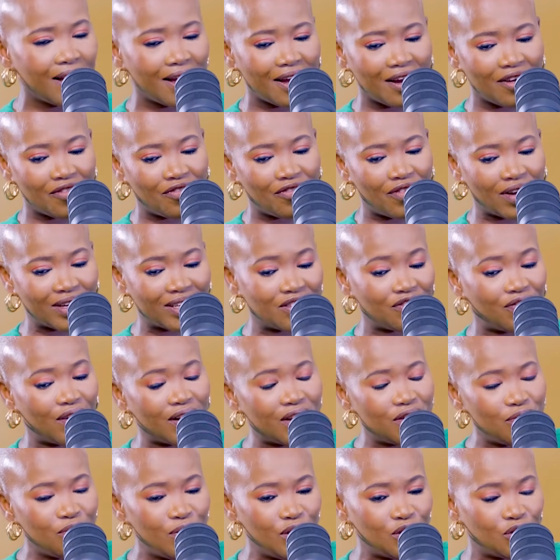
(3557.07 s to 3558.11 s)
In fact, it's
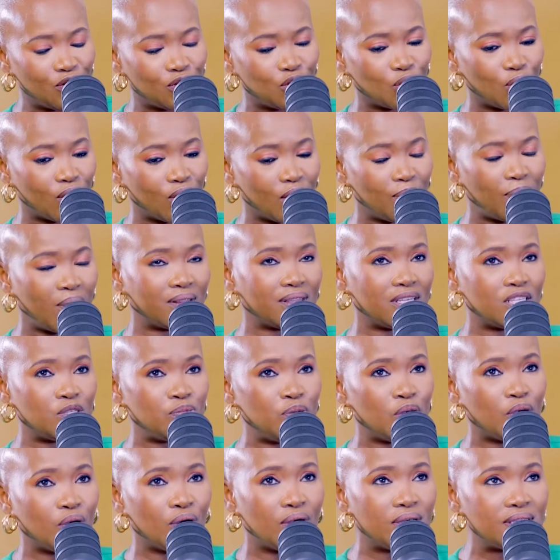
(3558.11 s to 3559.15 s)
funny we should talk about this
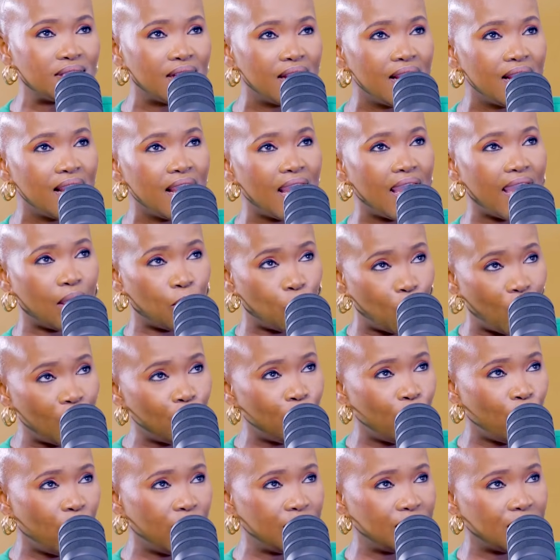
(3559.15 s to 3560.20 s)
because at one
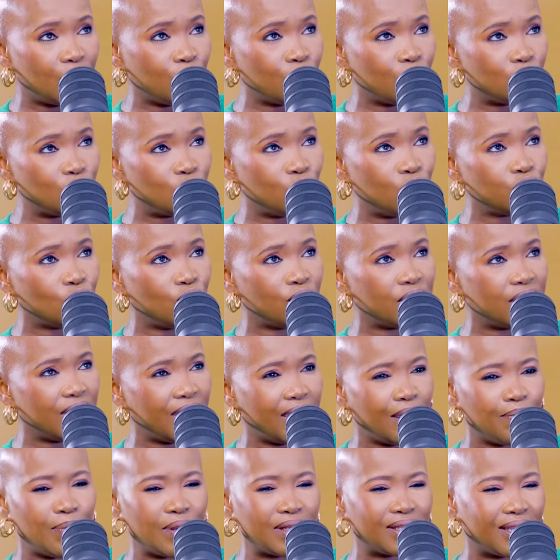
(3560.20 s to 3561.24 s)
point I was told,
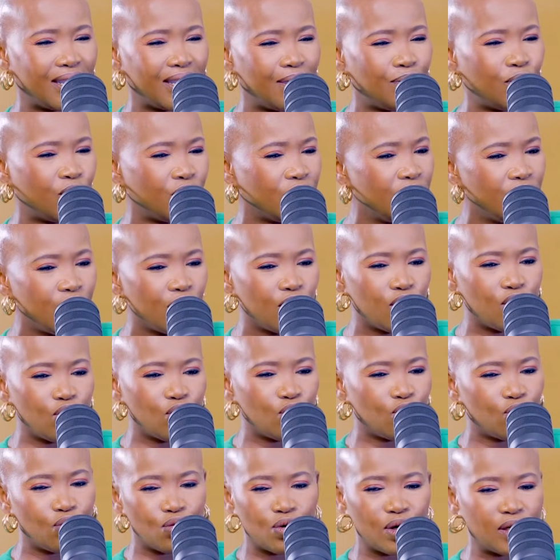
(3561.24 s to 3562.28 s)
yeah, but come on,
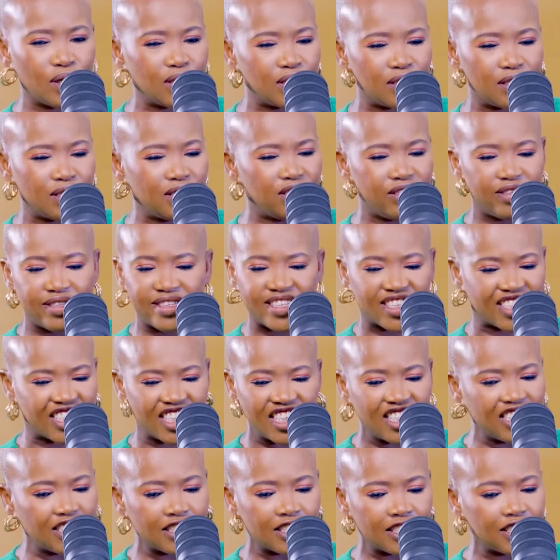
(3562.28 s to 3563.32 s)
it's
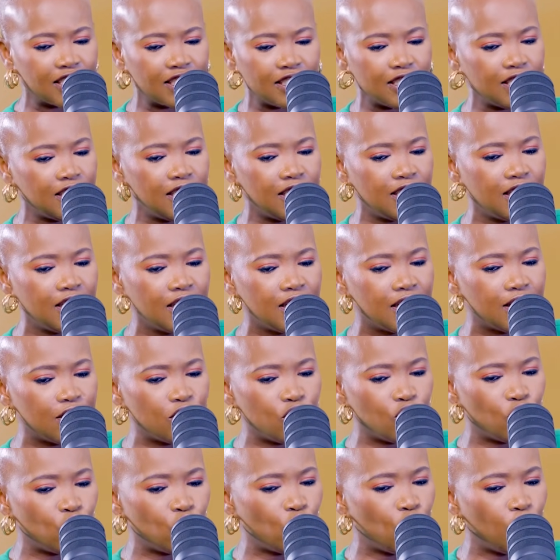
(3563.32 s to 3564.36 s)
dreary,
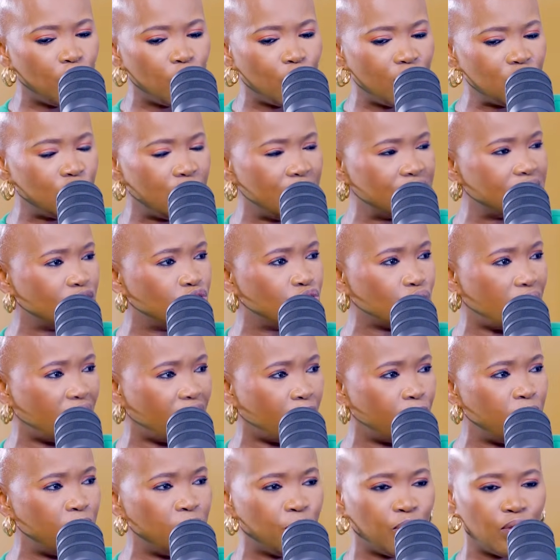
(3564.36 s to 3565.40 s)
nobody wants to listen to
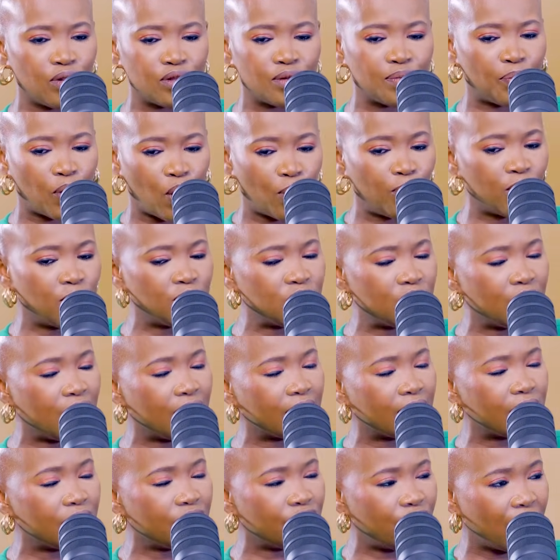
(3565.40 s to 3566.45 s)
other people's problems. You're
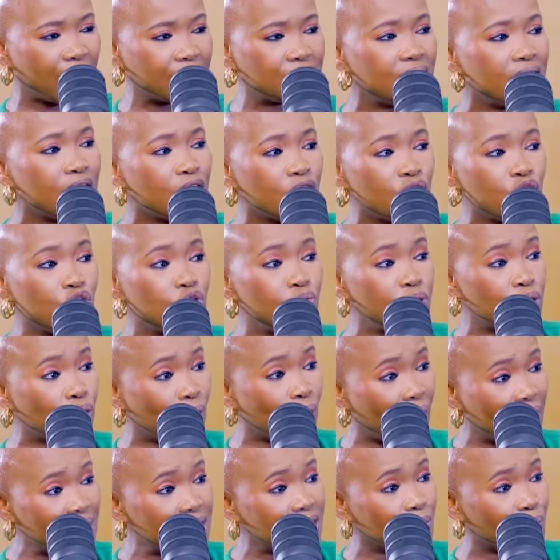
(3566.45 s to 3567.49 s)
like, in fact, you'll be
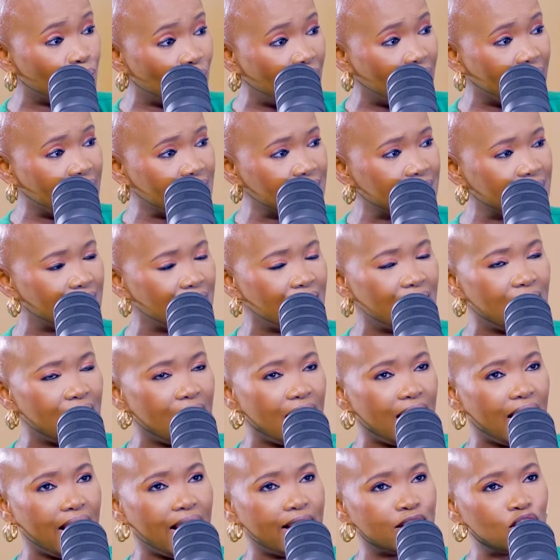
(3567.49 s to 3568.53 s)
quite surprised.
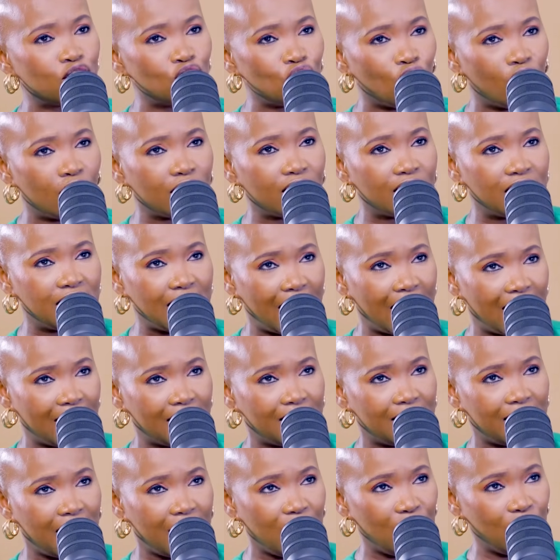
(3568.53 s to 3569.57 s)
It's not
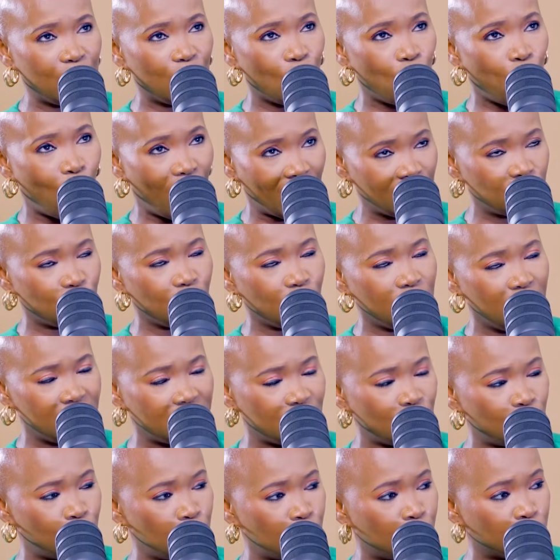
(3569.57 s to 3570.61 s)
that they want to
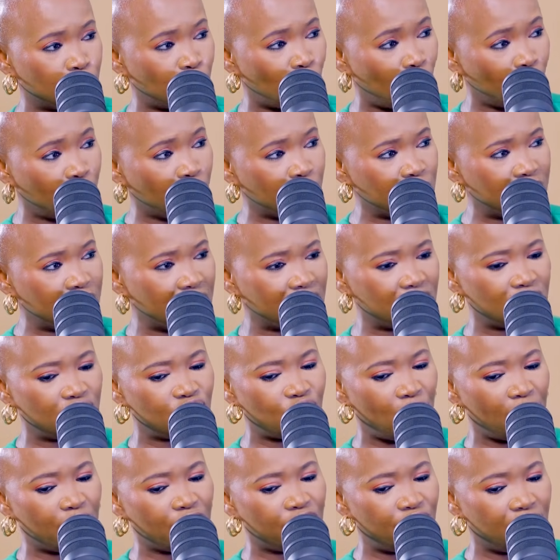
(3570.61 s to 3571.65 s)
listen to people's problems. They're just
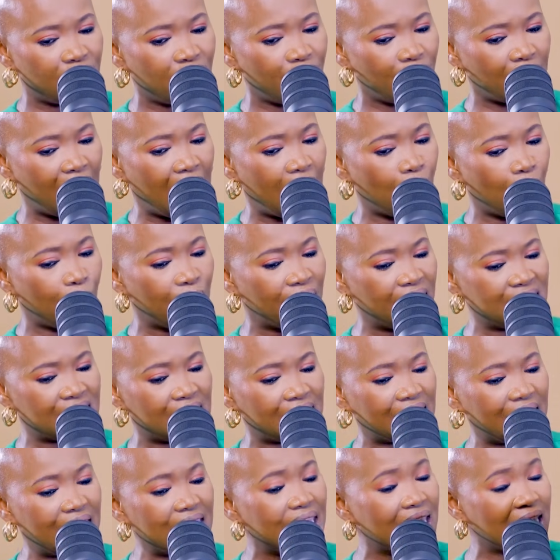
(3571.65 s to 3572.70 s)
trying to figure out how it is
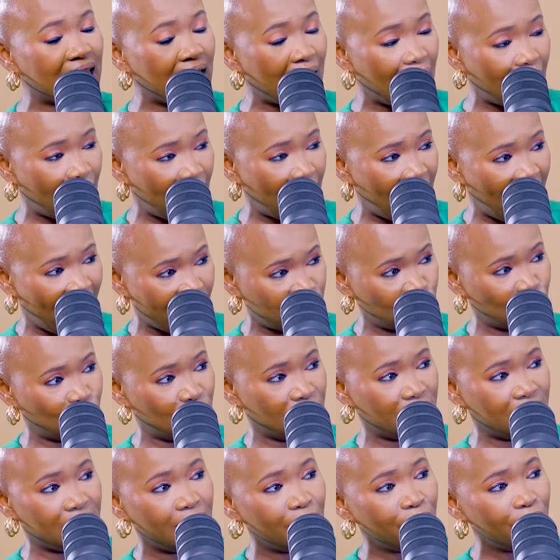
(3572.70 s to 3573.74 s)
that they can
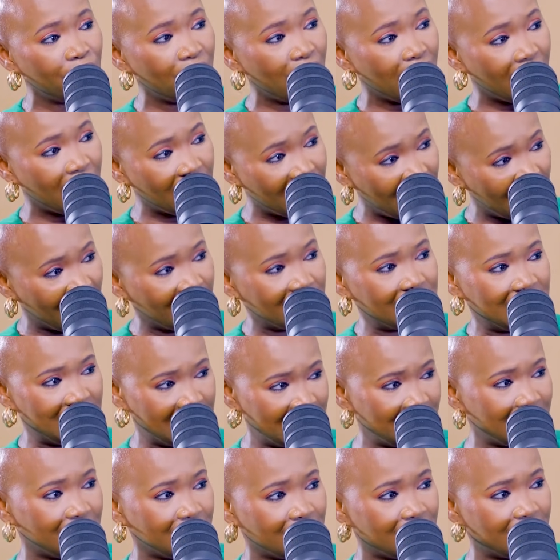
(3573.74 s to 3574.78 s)
actually get
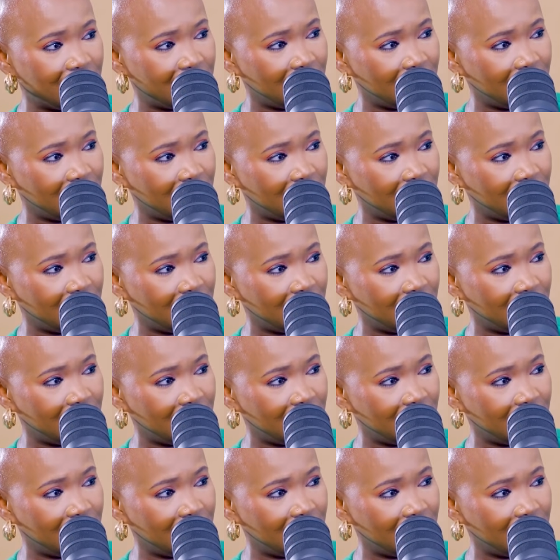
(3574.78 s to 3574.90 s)
assistance.